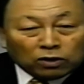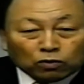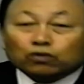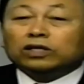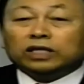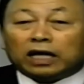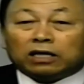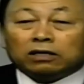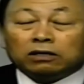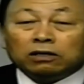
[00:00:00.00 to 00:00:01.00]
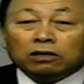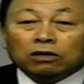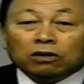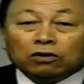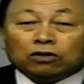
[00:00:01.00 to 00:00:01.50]
know, if you see the
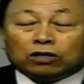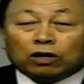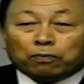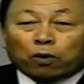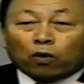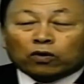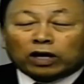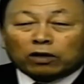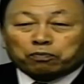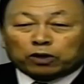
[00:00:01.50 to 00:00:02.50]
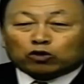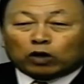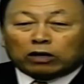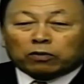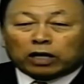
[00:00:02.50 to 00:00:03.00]
concrete on the road,
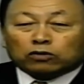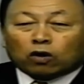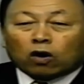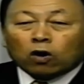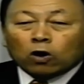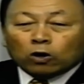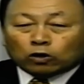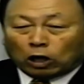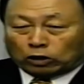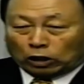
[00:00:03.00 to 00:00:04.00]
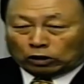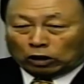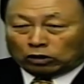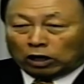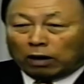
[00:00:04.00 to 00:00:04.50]
you know,
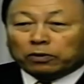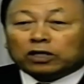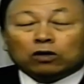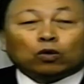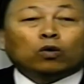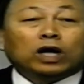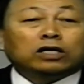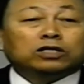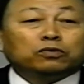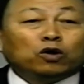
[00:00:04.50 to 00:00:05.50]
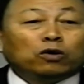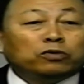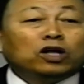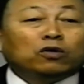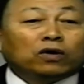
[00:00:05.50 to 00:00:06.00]
they have to
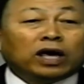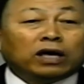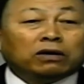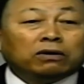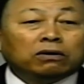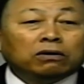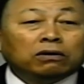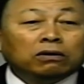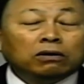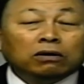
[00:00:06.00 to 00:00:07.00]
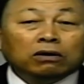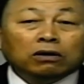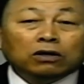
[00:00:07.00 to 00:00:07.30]
bring this huge